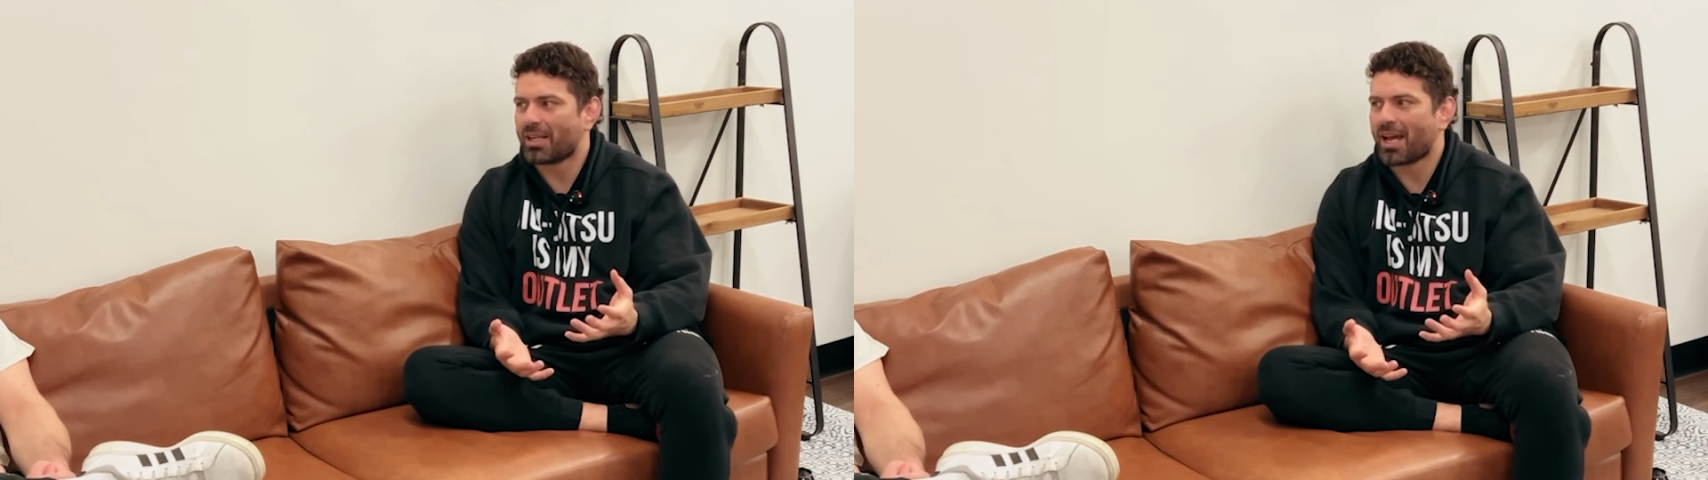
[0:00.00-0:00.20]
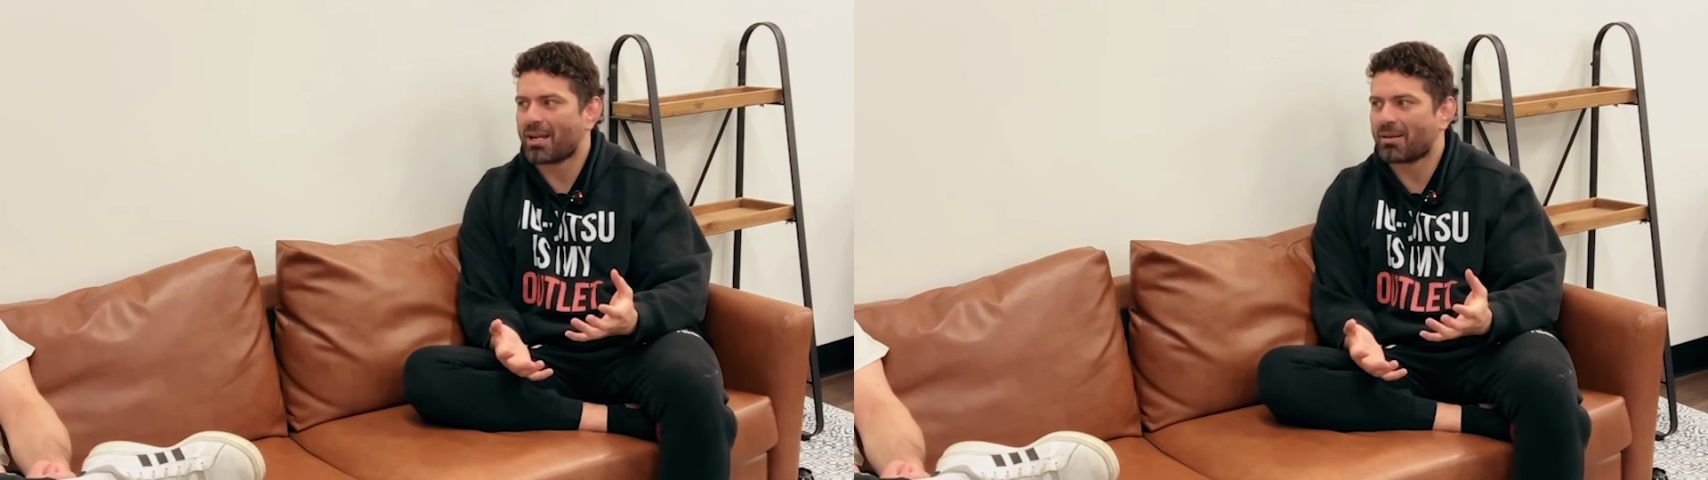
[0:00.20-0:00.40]

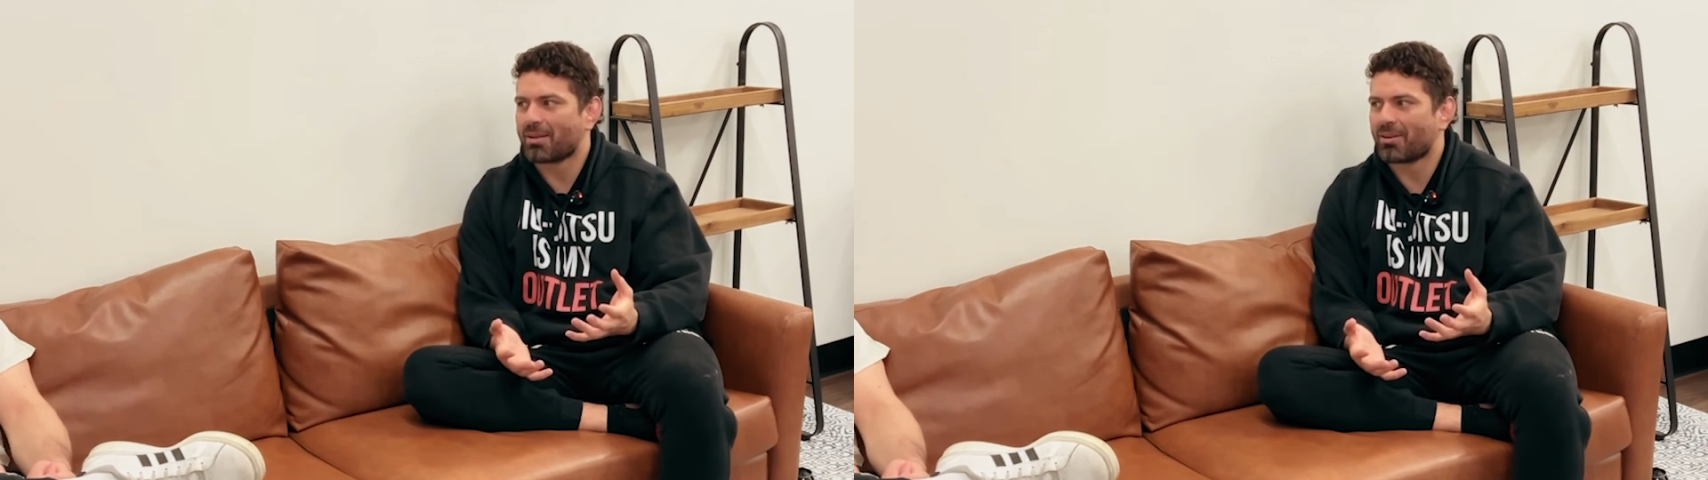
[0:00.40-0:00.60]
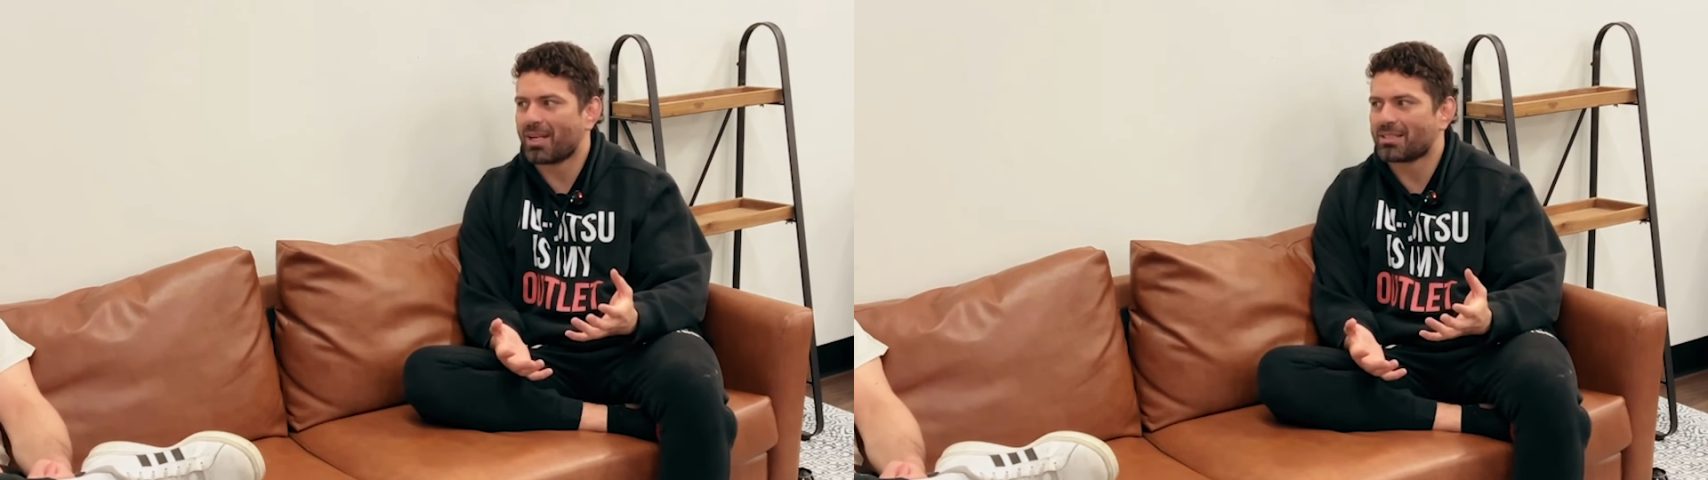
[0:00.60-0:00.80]
It kind
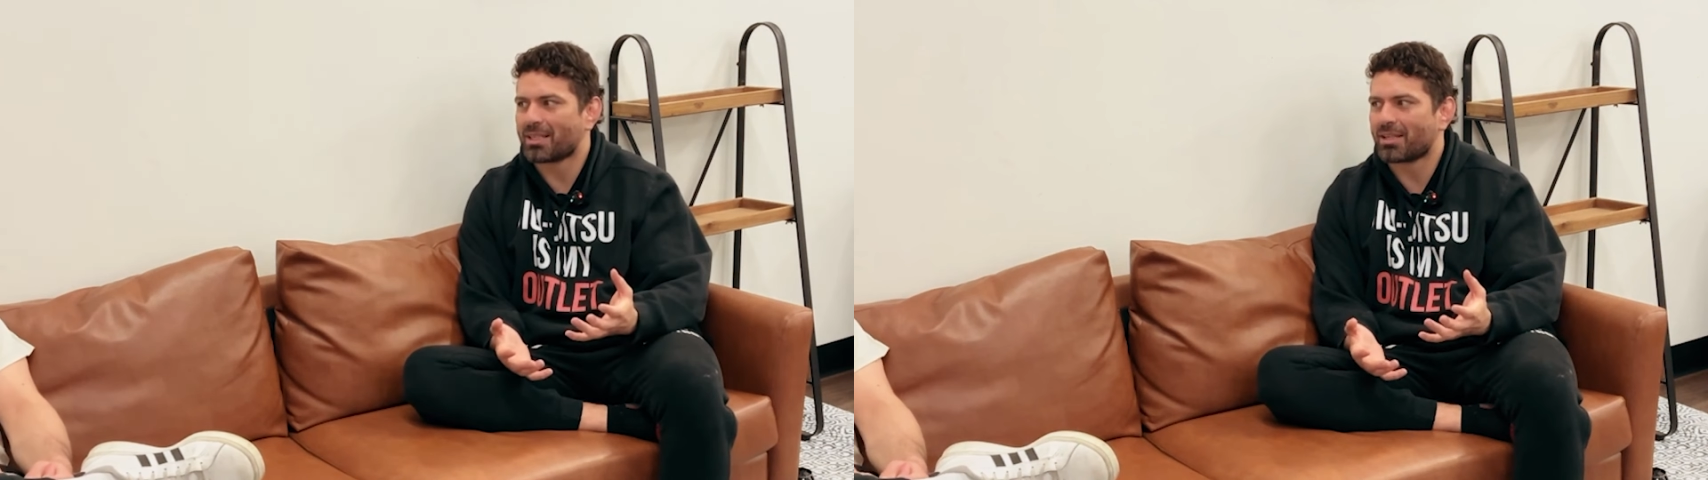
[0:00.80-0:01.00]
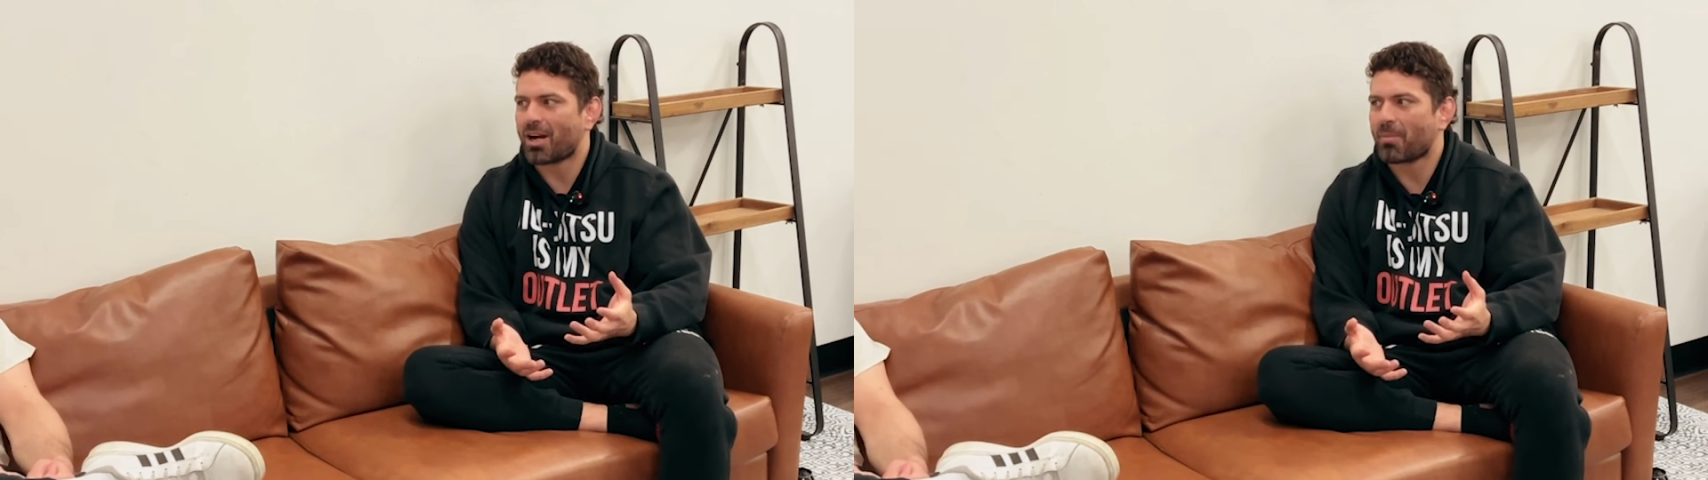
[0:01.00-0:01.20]
of creates
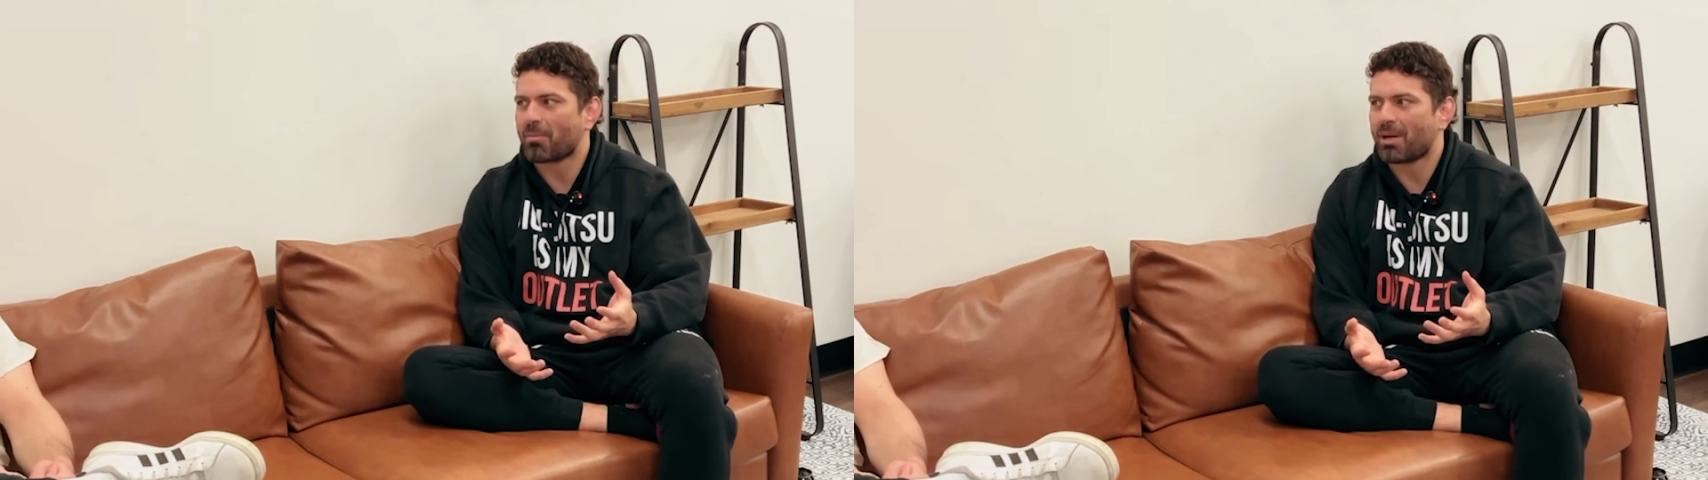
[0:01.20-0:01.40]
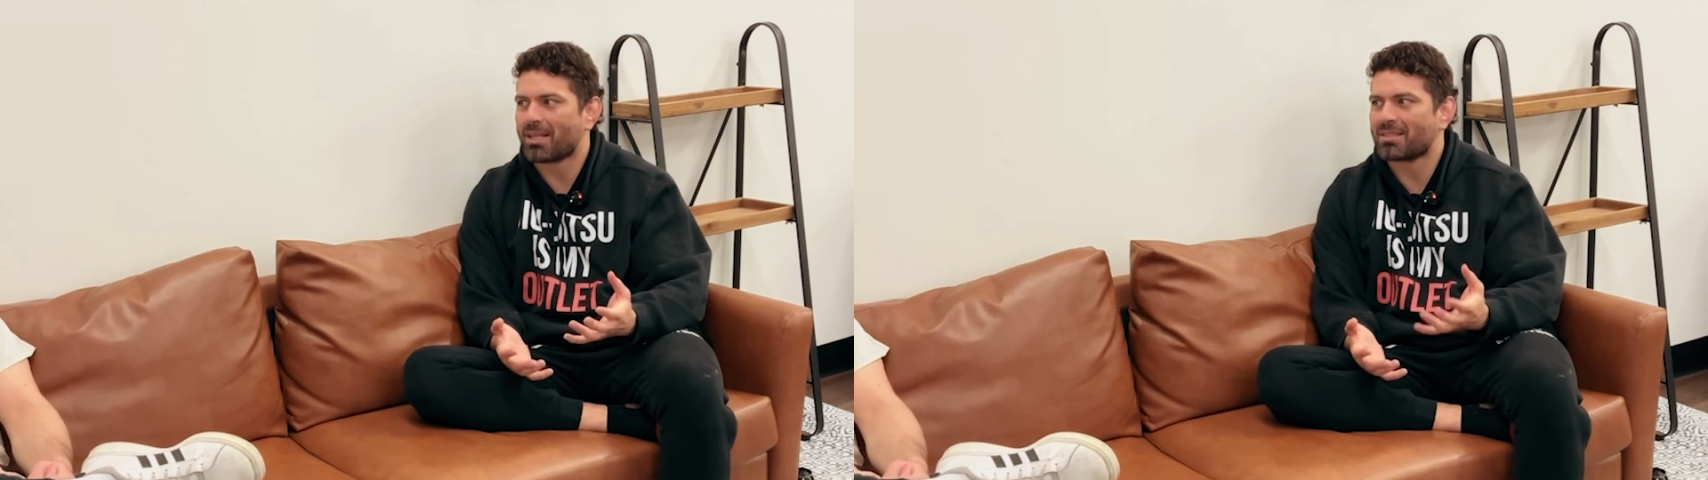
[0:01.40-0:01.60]
like a
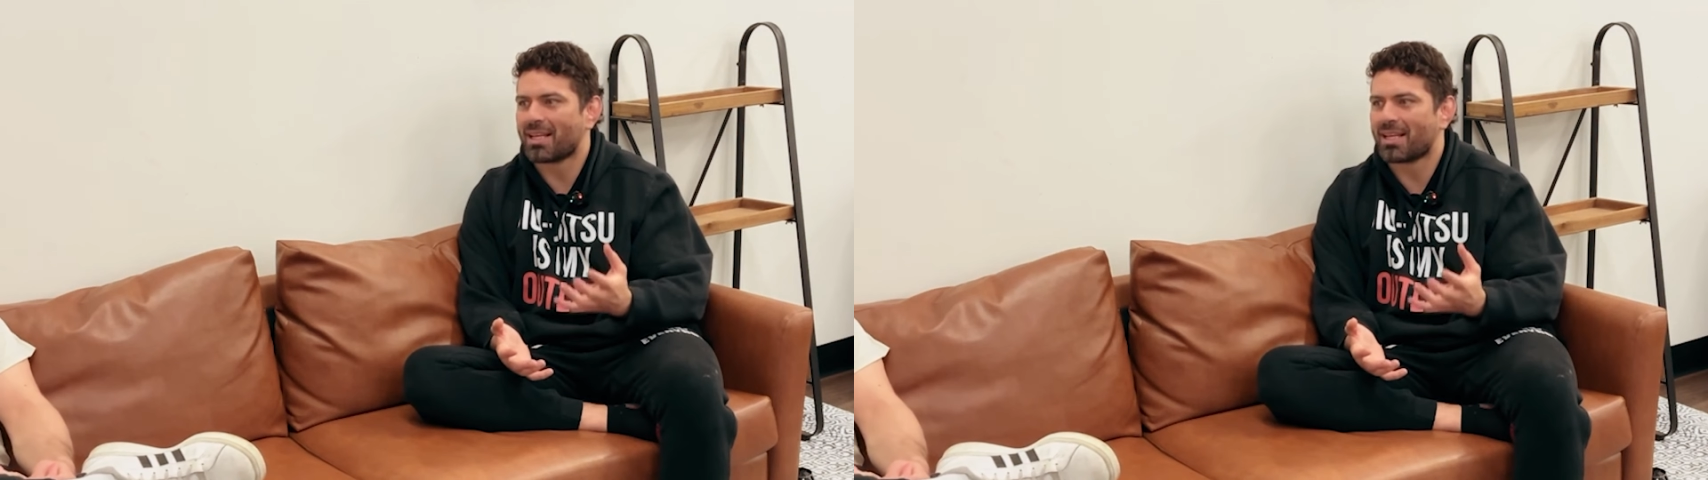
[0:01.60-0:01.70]
compromise.